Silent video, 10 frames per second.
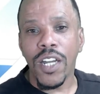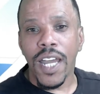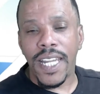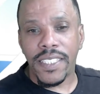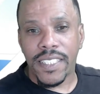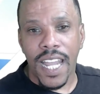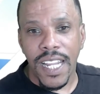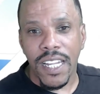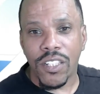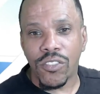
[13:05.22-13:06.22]
and
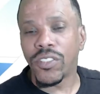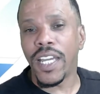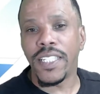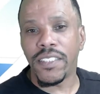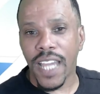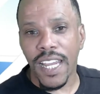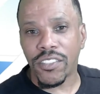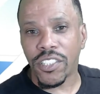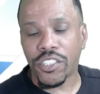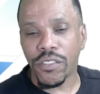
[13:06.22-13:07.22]
down and down
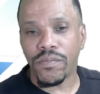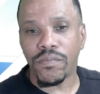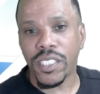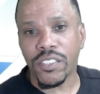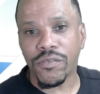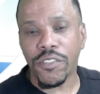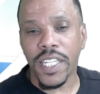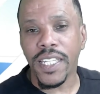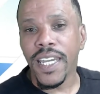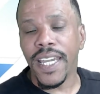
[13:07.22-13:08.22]
into
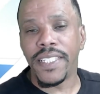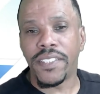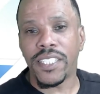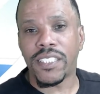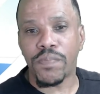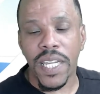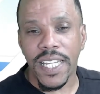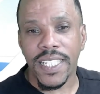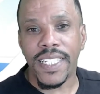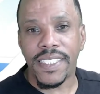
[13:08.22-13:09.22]
misery and
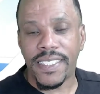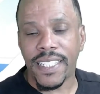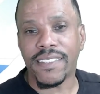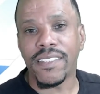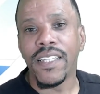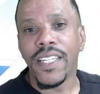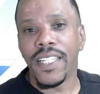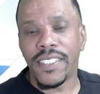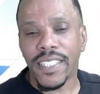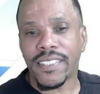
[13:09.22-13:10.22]
despair and
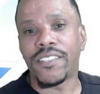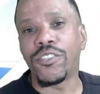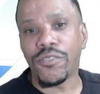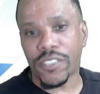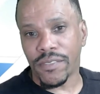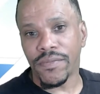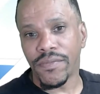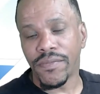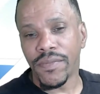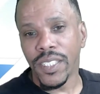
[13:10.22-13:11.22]
destitution.
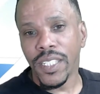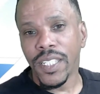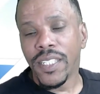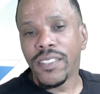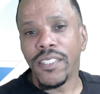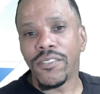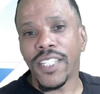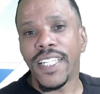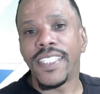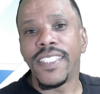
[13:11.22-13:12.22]
See what I'm
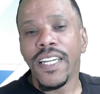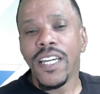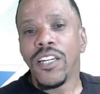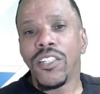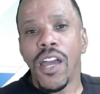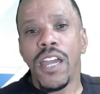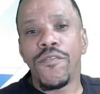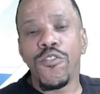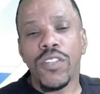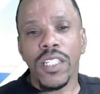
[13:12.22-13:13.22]
saying?
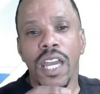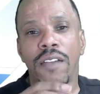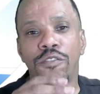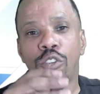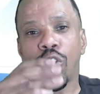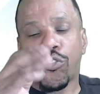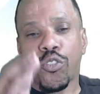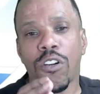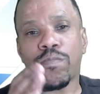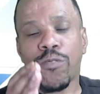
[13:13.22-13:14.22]
If your
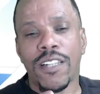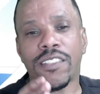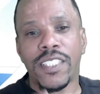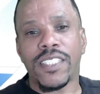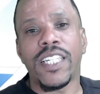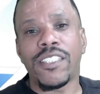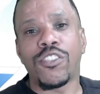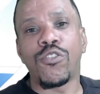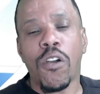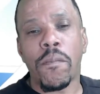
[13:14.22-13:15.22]
thought process get
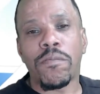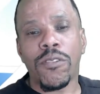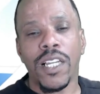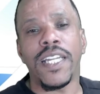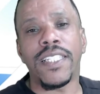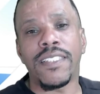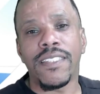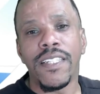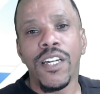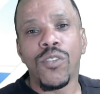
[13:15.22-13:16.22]
to a place
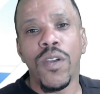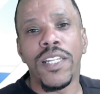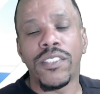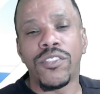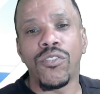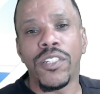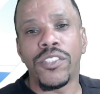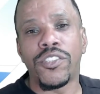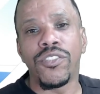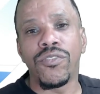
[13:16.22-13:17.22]
where as though
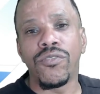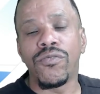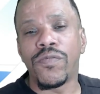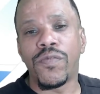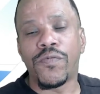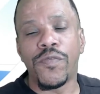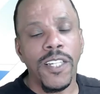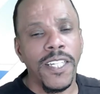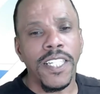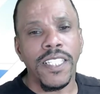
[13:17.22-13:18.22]
that you
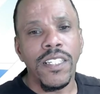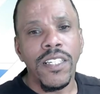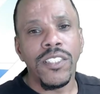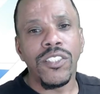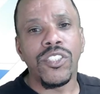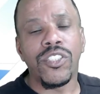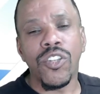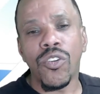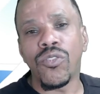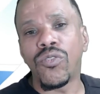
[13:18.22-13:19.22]
feeling
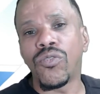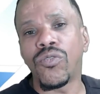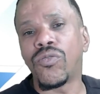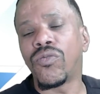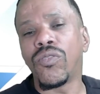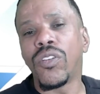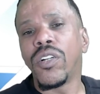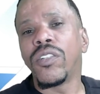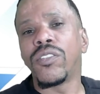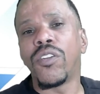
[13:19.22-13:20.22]
so
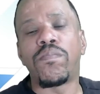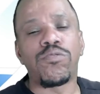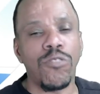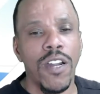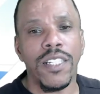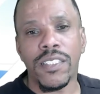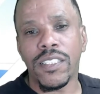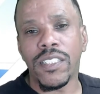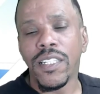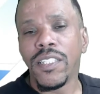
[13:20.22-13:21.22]
depressed,
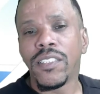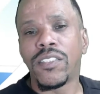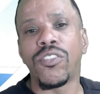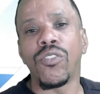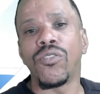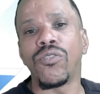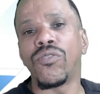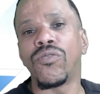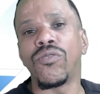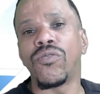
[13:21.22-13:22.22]

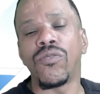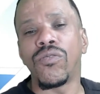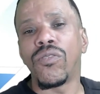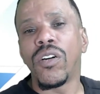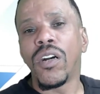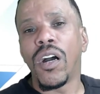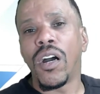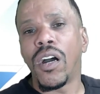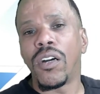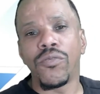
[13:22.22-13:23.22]
so
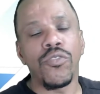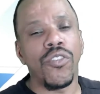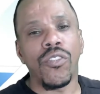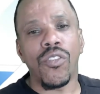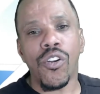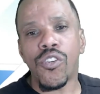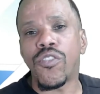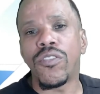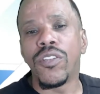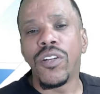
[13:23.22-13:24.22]

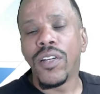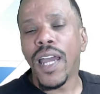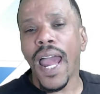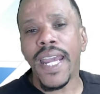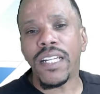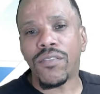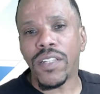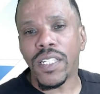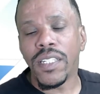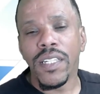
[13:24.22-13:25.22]
hurt,
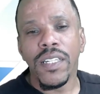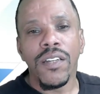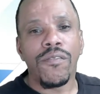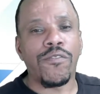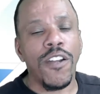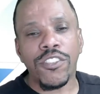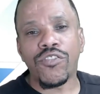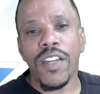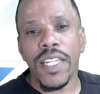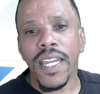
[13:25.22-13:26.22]
angry,
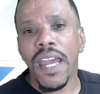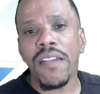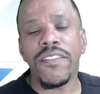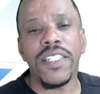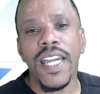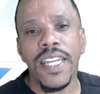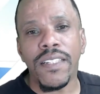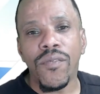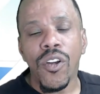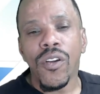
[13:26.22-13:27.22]
frustrated every day,
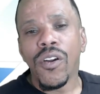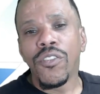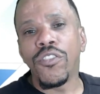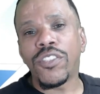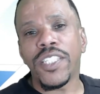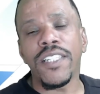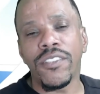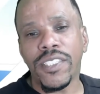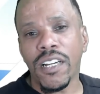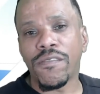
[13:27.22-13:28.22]
you're setting
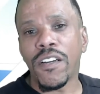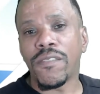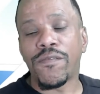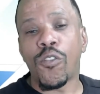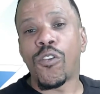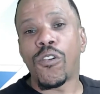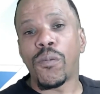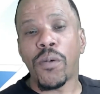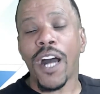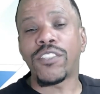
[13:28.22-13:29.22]
yourself up for
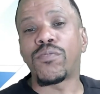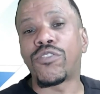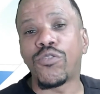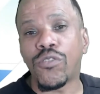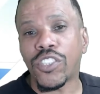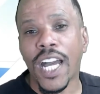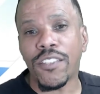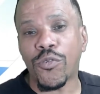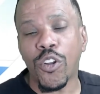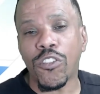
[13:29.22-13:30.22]
possible
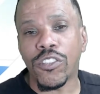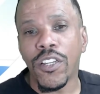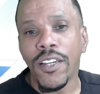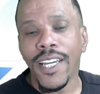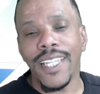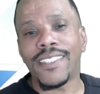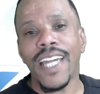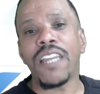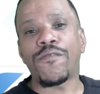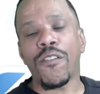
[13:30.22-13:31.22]
suicidal thoughts. Is
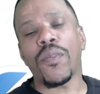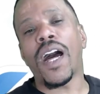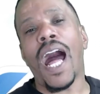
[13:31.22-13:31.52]
that from a